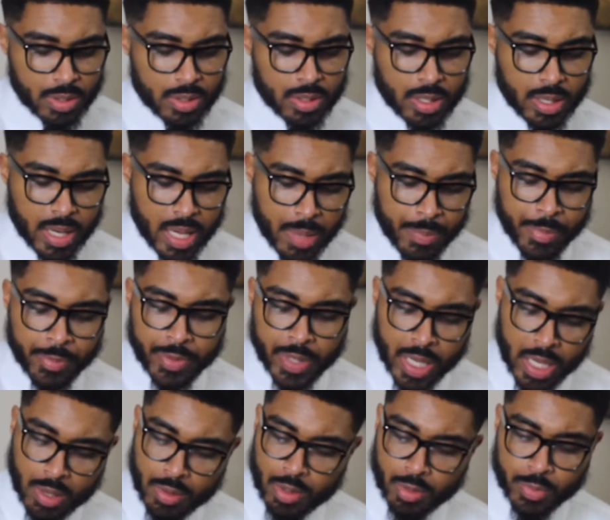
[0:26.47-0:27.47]
The name of the
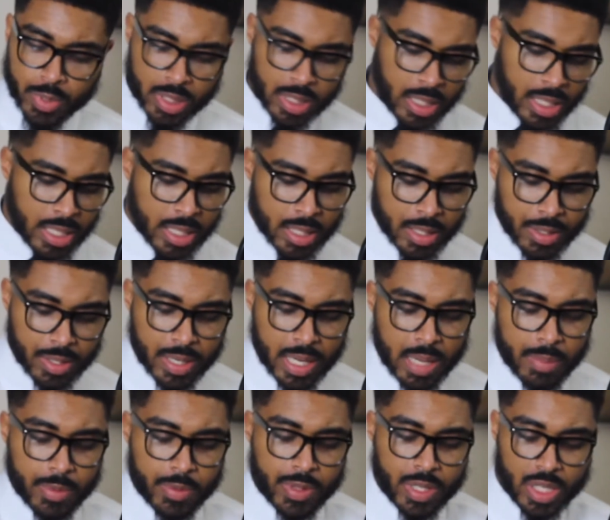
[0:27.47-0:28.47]
elder was Leah. The
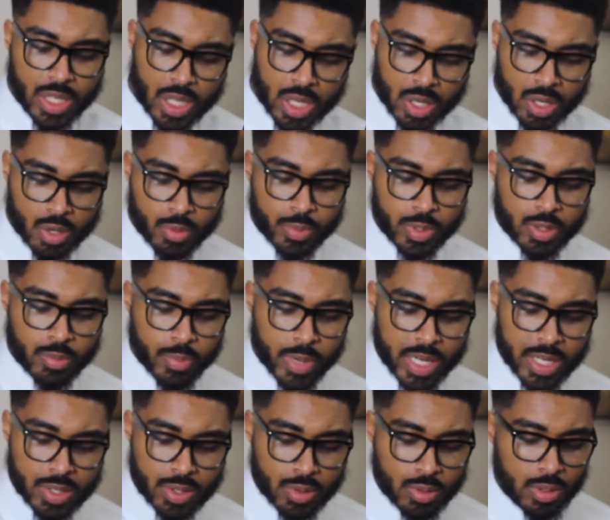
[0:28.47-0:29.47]
name of the younger was
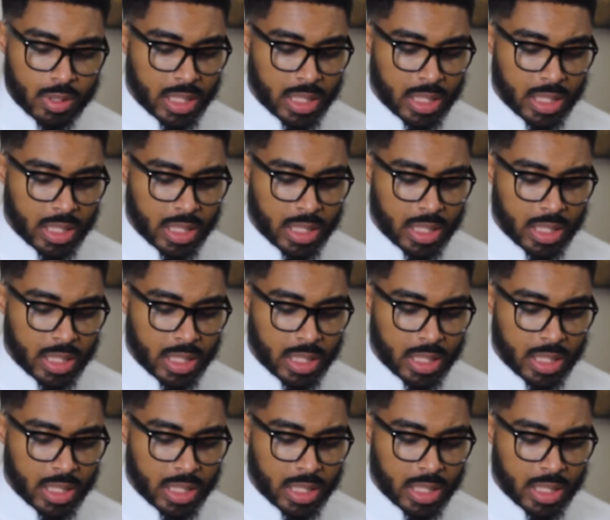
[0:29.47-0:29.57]
Rachel.